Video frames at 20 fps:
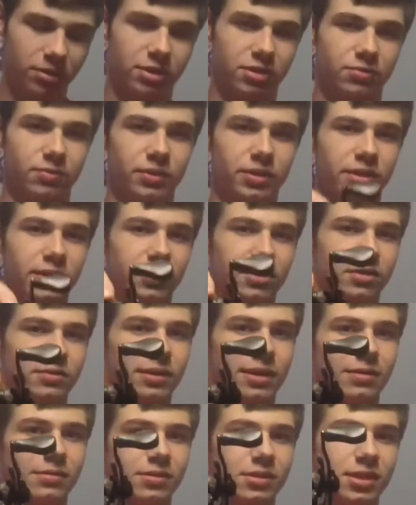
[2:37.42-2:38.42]
This retails
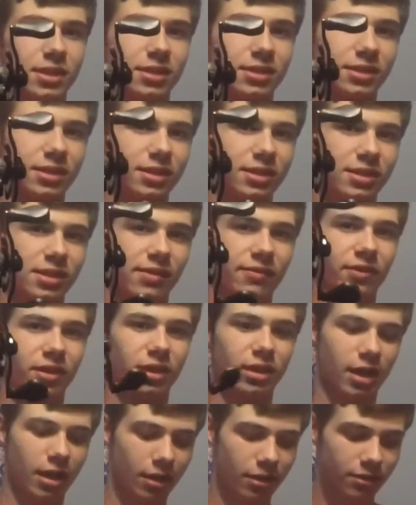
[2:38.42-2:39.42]
around $60 to
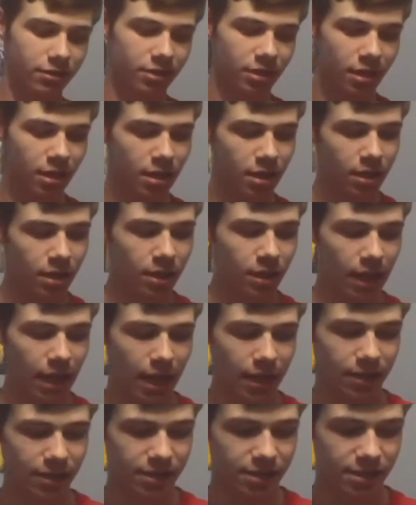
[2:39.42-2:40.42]
$70,
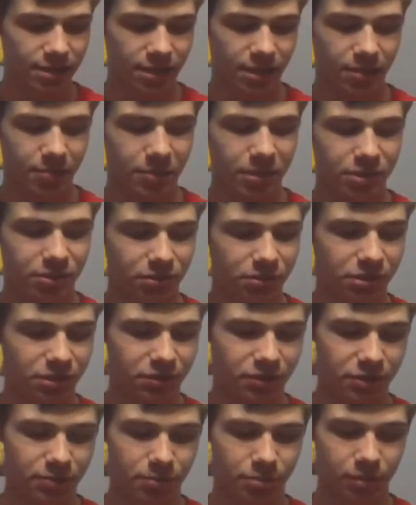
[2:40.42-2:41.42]
and this is a Mitchell
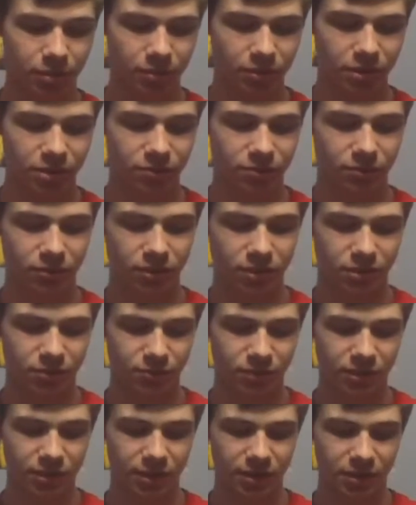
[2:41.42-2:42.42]
Series Pro. This
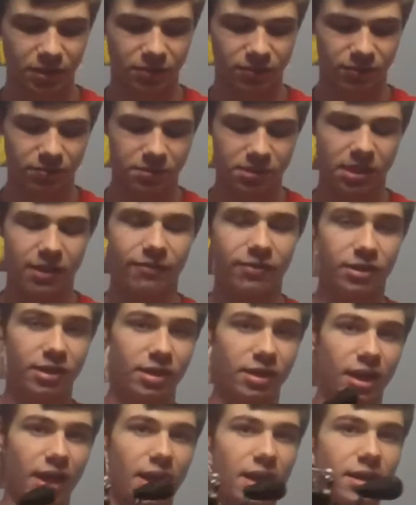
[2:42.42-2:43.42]
retails from
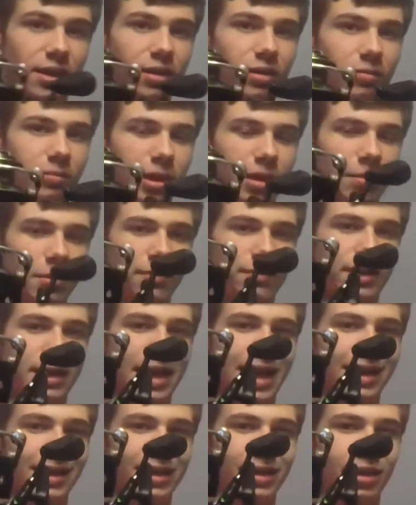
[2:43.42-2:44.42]
$70 to $80, maybe even
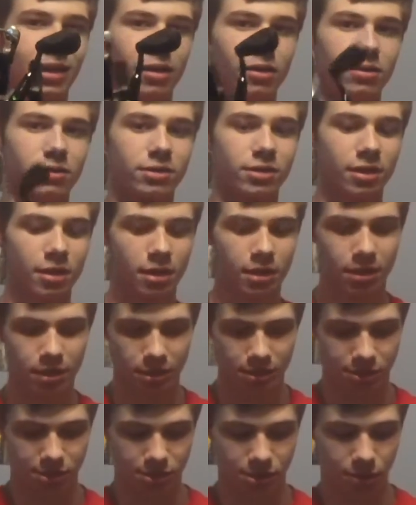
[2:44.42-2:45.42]
$90.
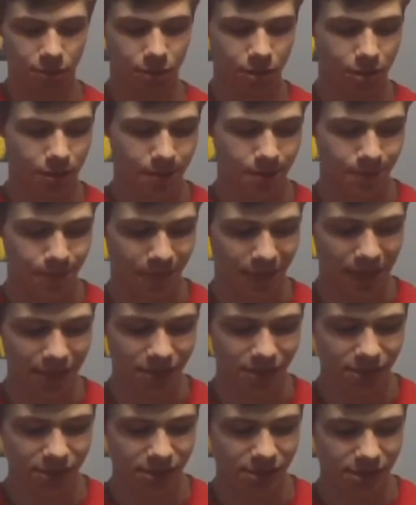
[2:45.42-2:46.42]
So
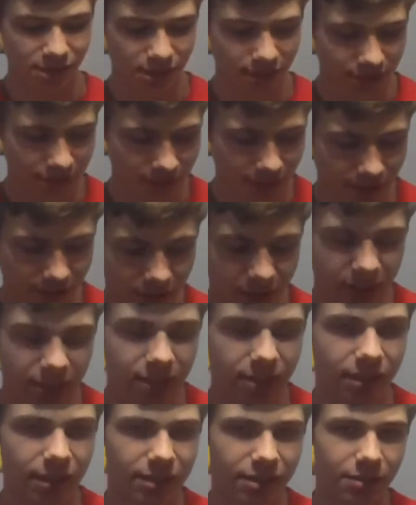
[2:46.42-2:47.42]
as you can see, it's
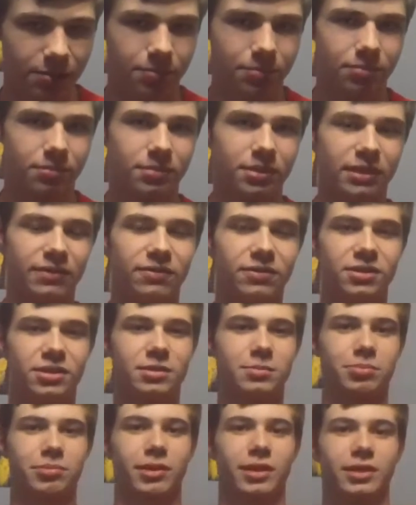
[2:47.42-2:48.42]
a difference
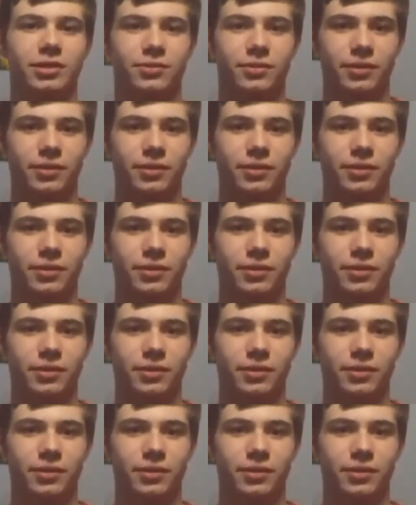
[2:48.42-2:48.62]
in price